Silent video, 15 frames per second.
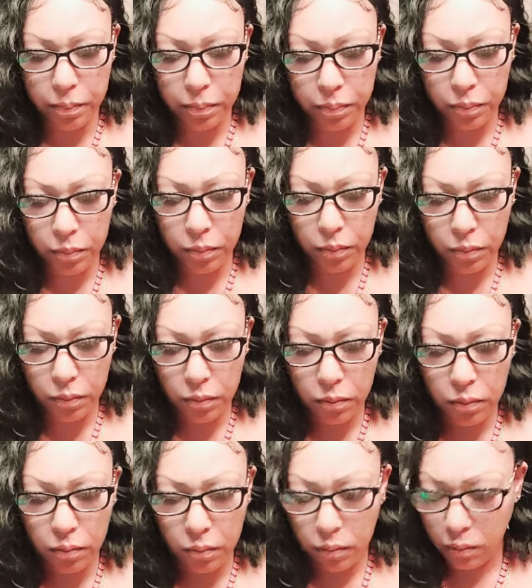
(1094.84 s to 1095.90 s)

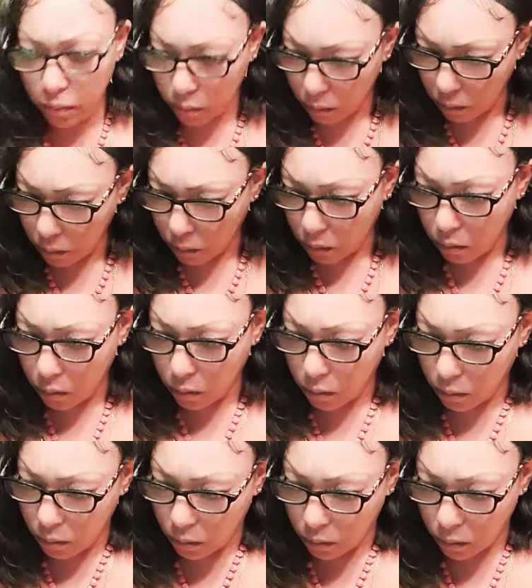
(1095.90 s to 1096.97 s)

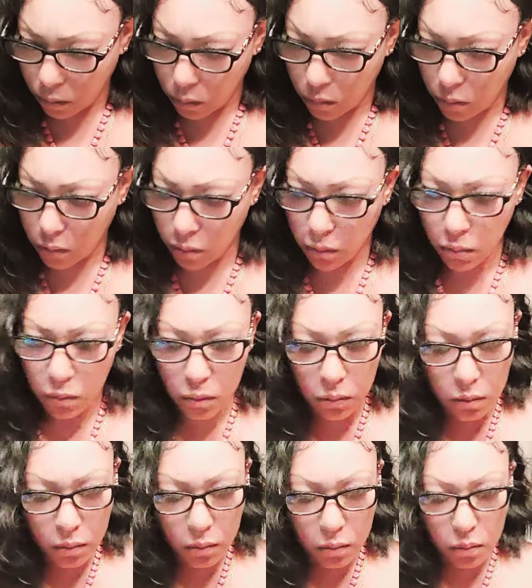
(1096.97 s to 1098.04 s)

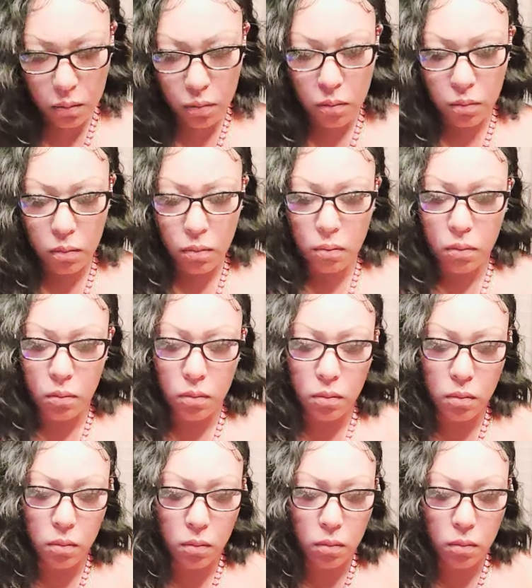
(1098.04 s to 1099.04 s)
No one is speaking in this clip.